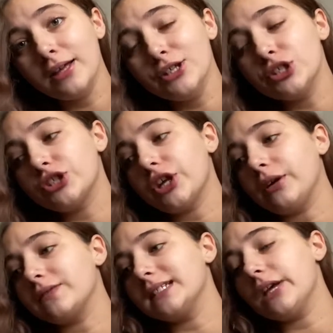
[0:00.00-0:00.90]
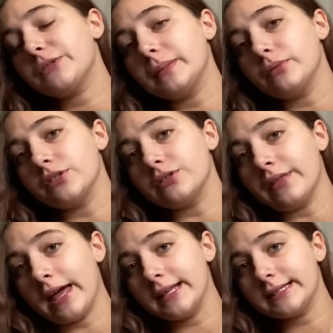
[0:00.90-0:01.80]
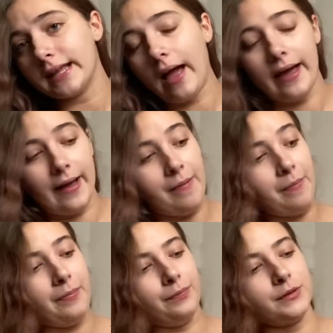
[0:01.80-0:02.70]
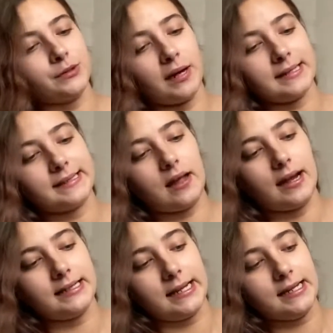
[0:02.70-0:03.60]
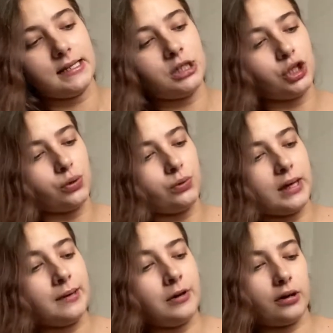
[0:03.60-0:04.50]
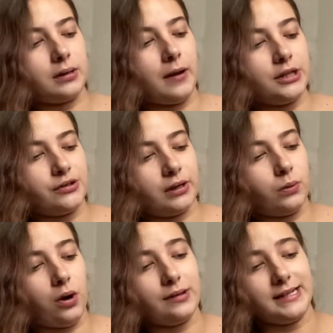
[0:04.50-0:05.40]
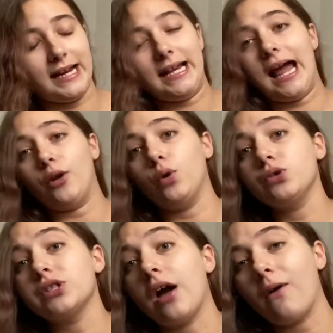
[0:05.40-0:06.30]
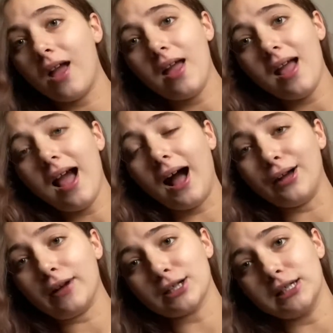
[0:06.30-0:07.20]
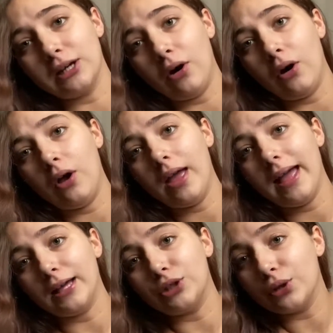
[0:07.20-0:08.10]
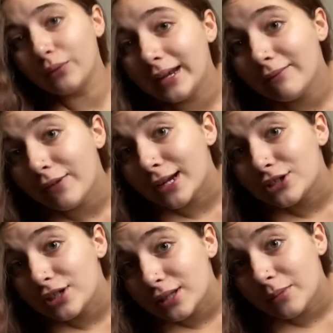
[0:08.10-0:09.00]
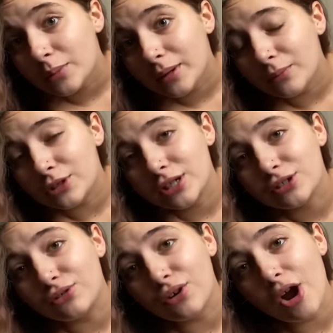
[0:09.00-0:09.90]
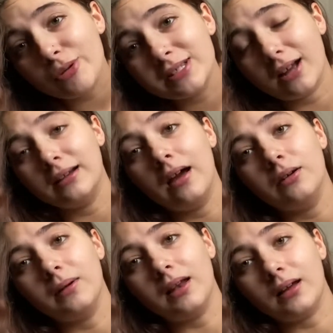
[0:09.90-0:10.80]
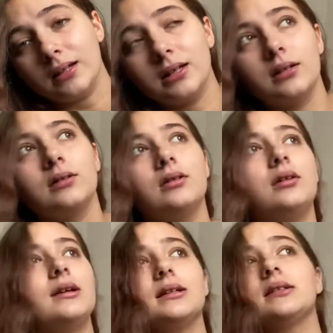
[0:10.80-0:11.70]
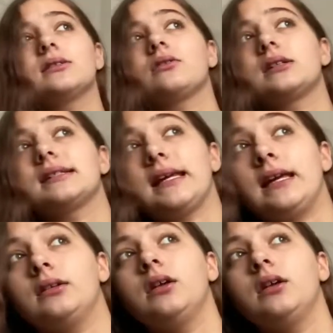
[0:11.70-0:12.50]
So I've seen loads of people do this, so I decided to keep me occupied during quarantine. And also I've actually got a urine infection at the moment, which is gross, I know, but like it is honestly